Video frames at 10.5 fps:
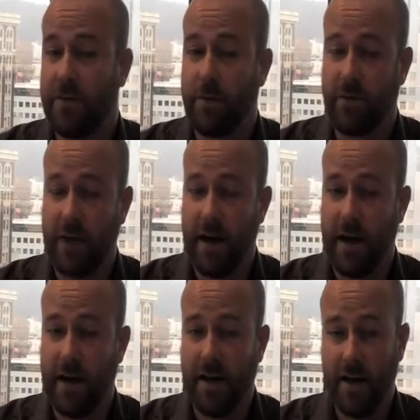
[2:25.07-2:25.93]
to
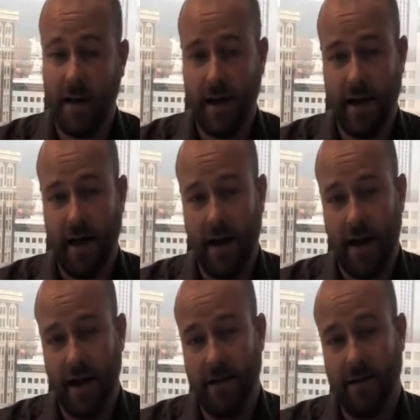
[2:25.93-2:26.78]
provide,
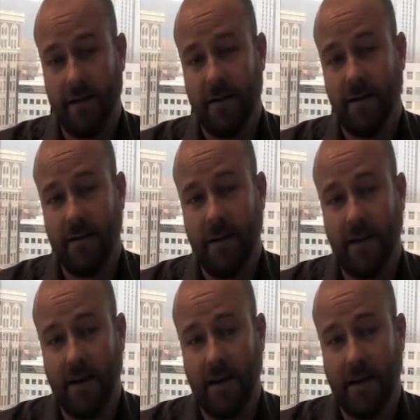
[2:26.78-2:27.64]
and
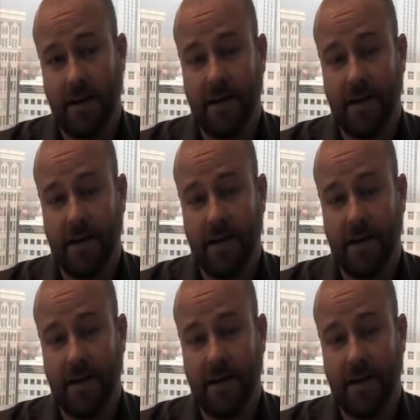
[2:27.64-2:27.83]
the